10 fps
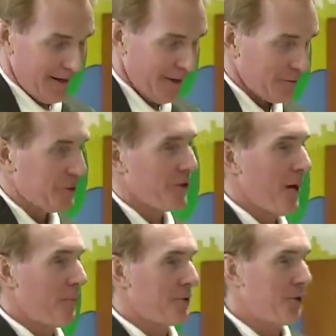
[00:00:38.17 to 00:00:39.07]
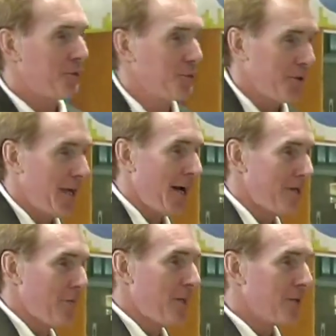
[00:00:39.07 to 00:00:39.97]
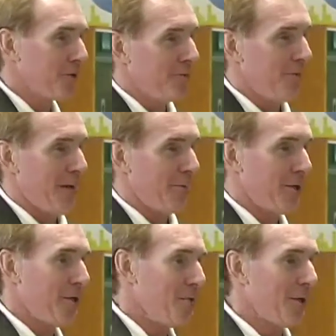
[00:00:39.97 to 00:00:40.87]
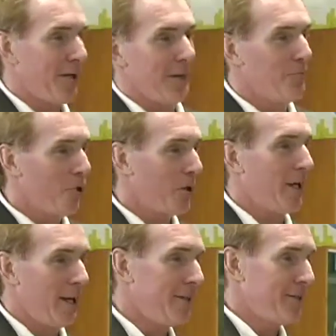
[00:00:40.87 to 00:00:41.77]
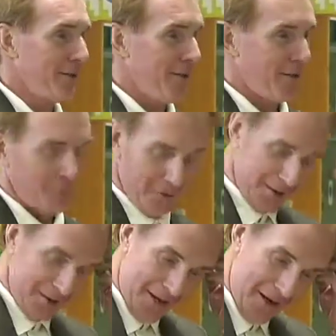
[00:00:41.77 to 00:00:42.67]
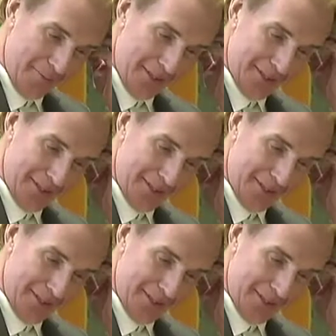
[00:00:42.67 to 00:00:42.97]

think it was a competition between that and the Mitchell family, who could get more kids in here at one time.